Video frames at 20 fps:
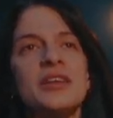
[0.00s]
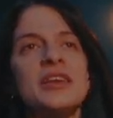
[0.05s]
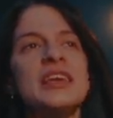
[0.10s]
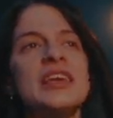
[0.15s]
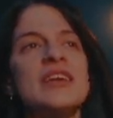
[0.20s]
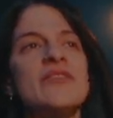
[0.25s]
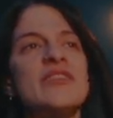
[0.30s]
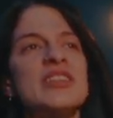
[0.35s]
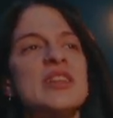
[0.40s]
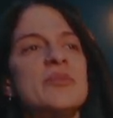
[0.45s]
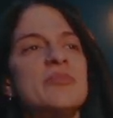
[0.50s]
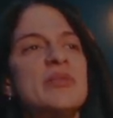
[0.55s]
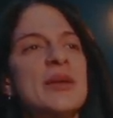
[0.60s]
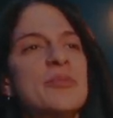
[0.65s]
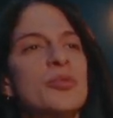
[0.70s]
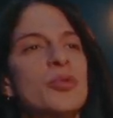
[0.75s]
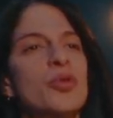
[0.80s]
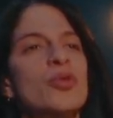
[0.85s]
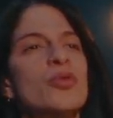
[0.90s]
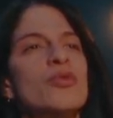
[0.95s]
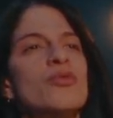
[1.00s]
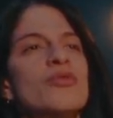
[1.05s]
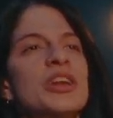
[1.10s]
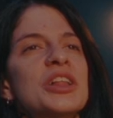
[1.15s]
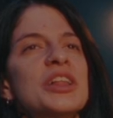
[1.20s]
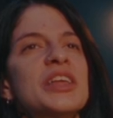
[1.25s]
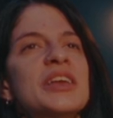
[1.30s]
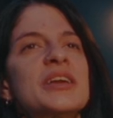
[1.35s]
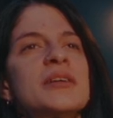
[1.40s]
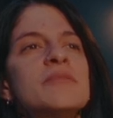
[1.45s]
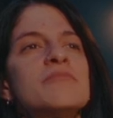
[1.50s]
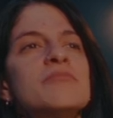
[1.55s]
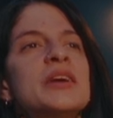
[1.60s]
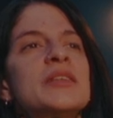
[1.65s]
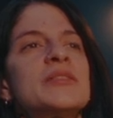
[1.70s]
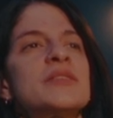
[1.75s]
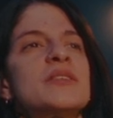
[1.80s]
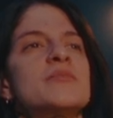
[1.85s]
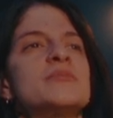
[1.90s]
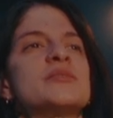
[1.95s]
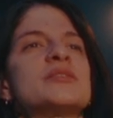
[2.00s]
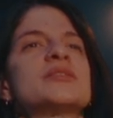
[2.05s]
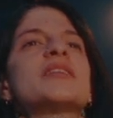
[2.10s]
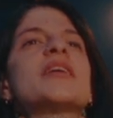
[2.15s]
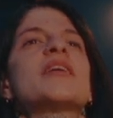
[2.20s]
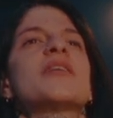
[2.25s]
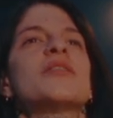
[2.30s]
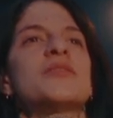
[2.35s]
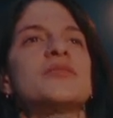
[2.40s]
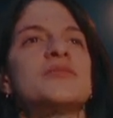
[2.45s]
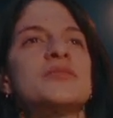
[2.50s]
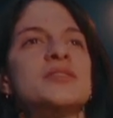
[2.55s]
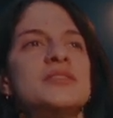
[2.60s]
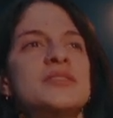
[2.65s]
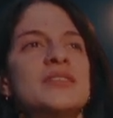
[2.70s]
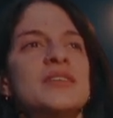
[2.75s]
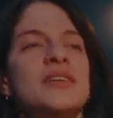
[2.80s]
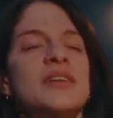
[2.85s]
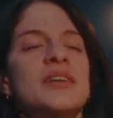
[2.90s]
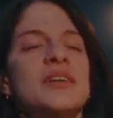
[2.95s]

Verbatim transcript: even the people who really commit themselves